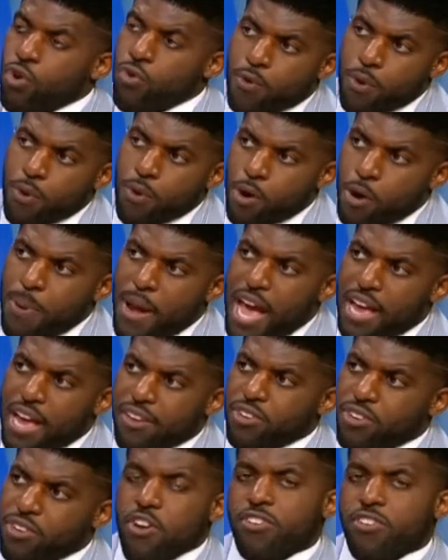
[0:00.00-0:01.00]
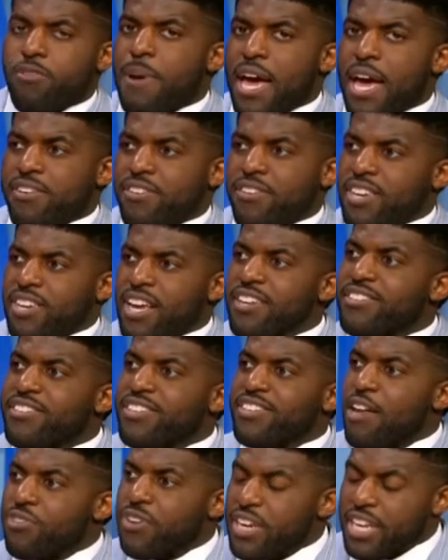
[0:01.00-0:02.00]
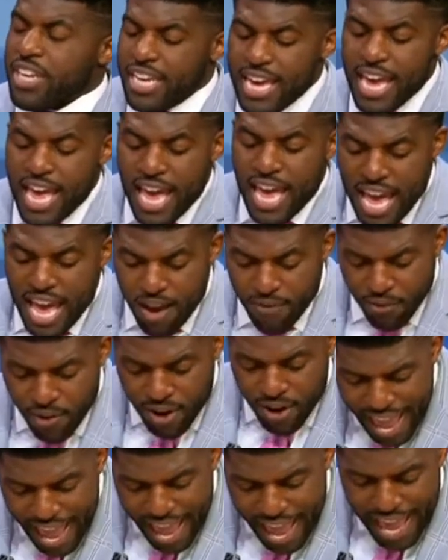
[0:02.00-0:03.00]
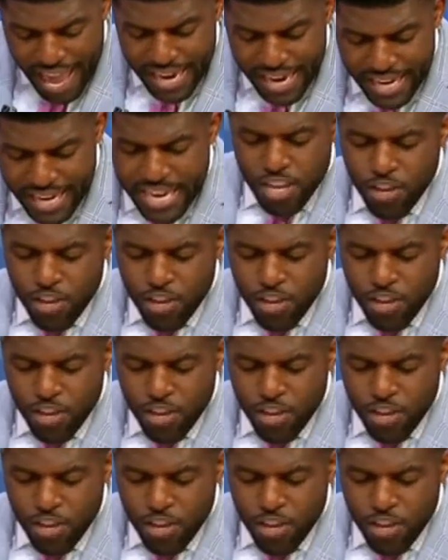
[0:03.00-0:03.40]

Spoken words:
threw for more passing yards and passing touchdowns than he ever had.